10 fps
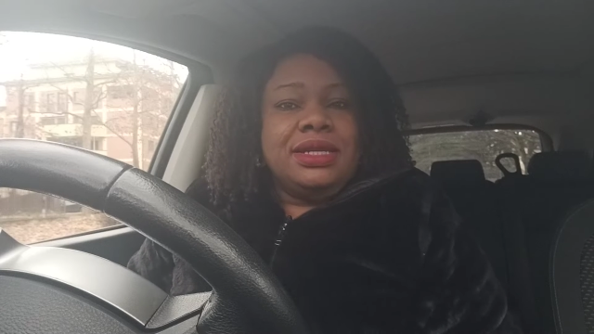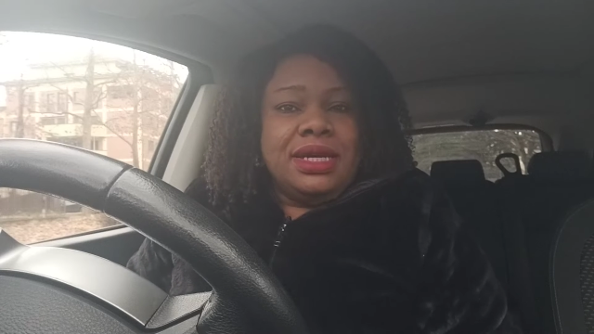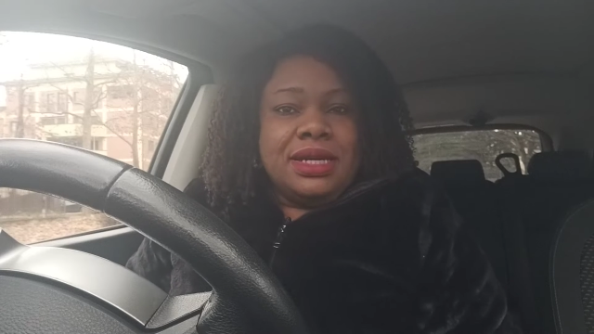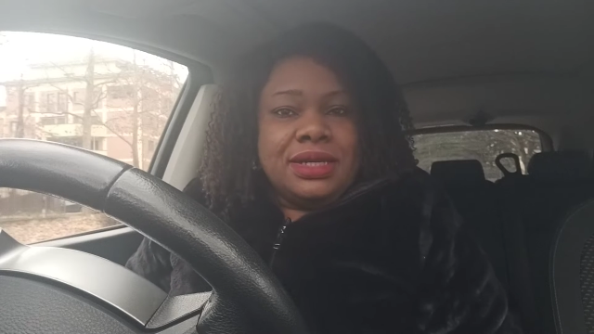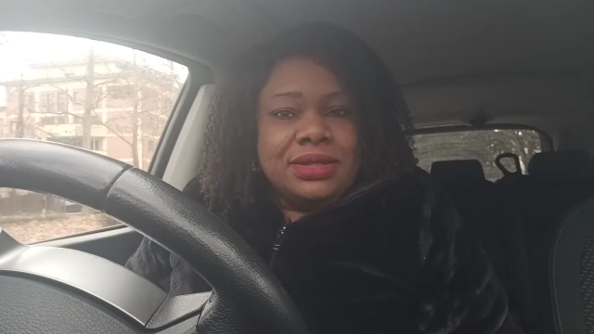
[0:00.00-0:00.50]

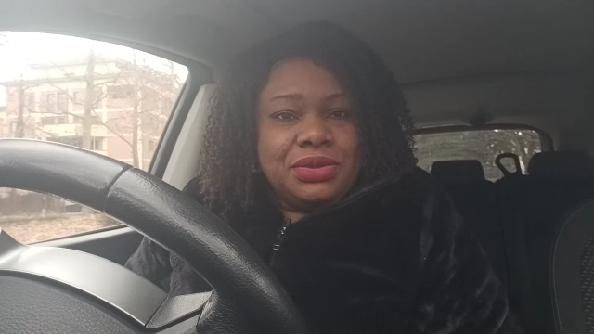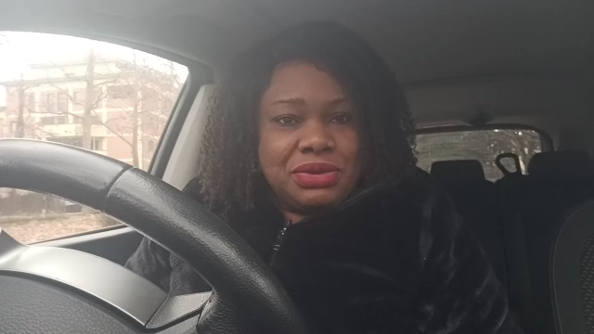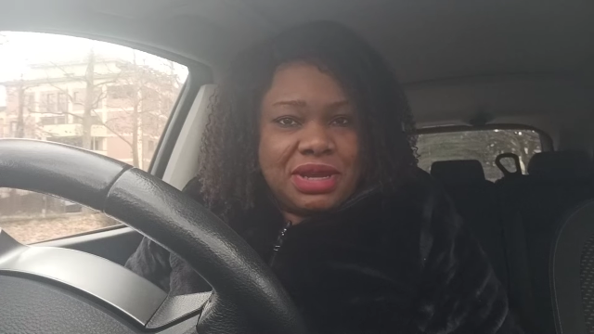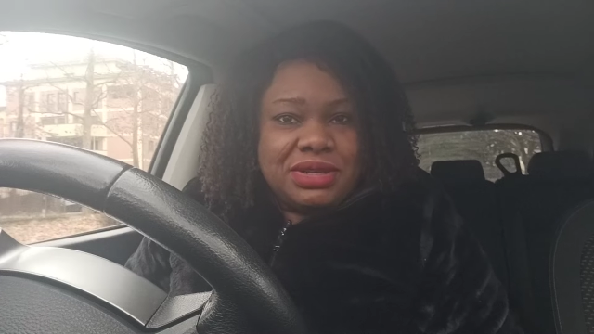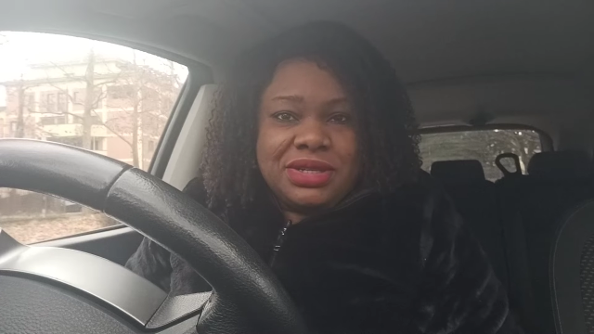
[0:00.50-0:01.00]

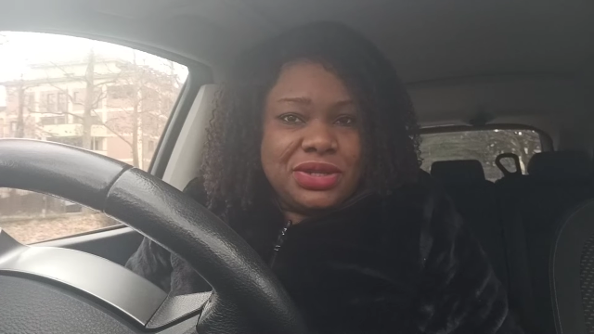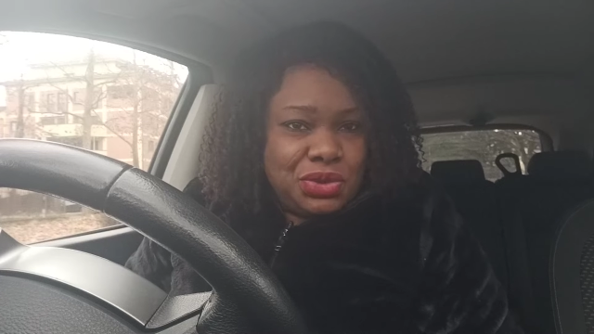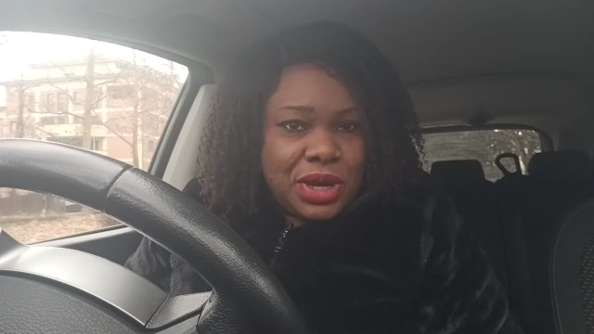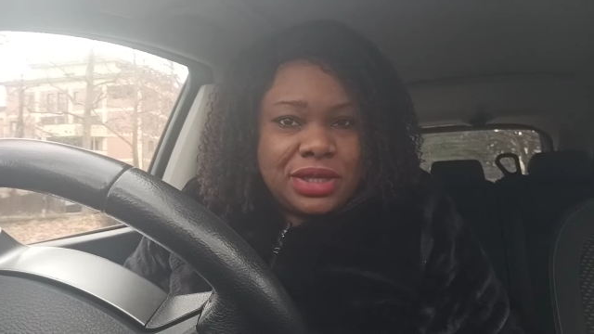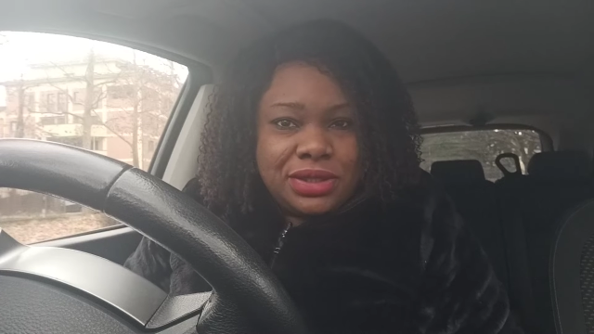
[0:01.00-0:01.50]

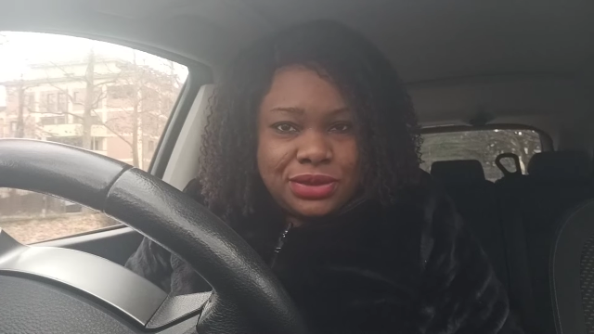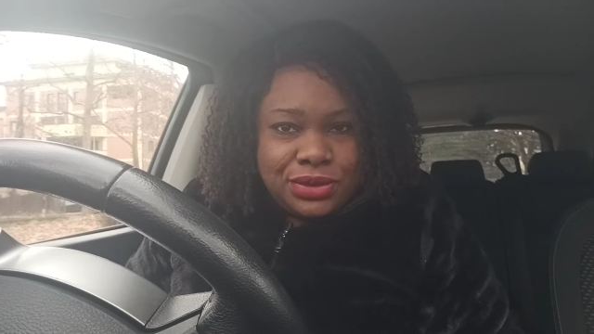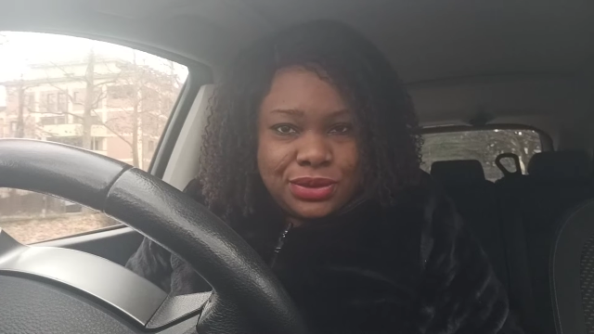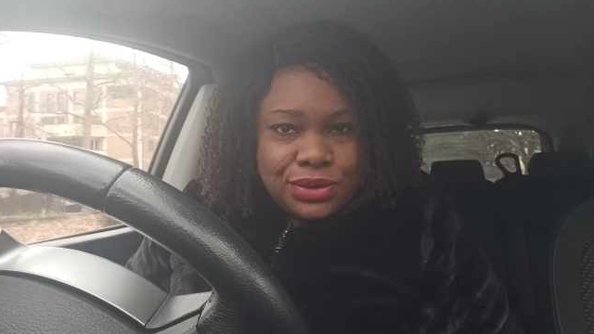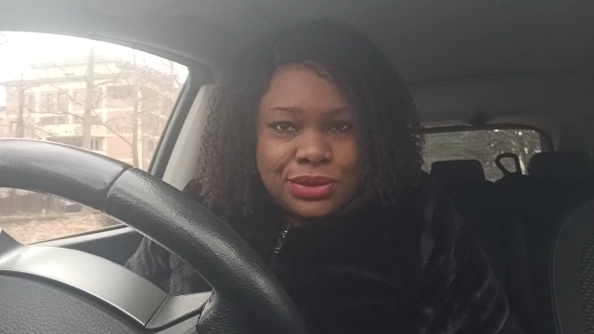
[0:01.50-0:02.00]

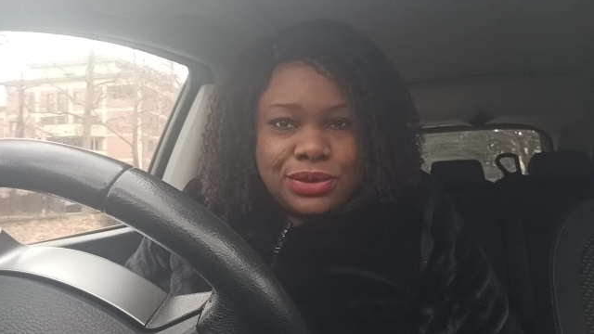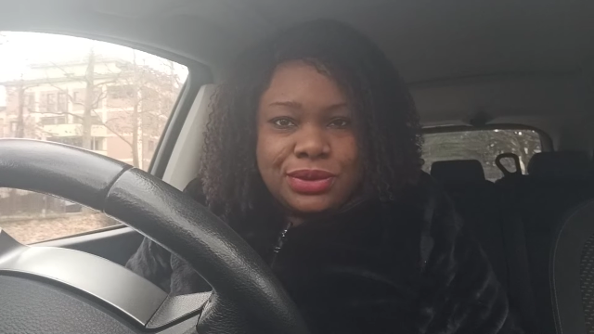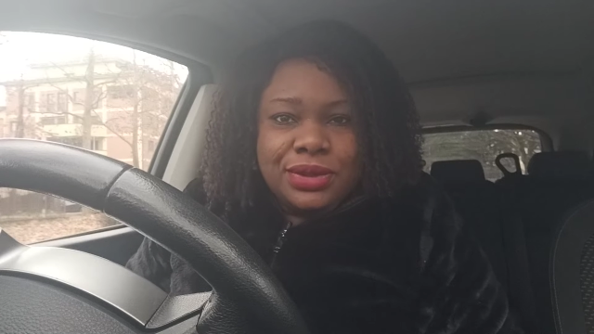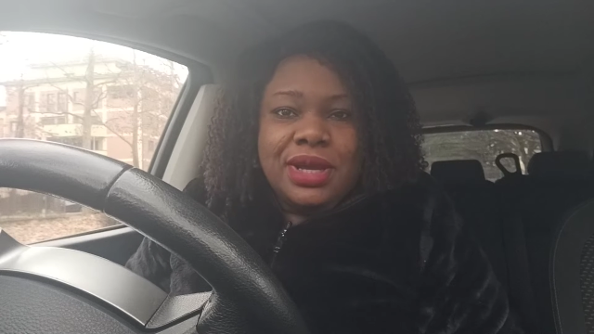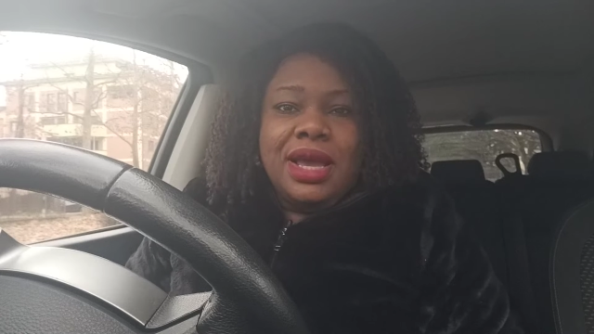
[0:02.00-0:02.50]

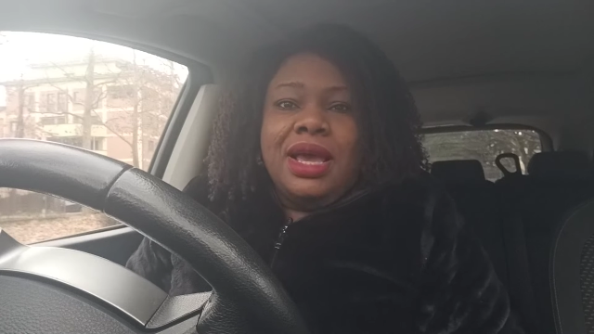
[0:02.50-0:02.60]
2022.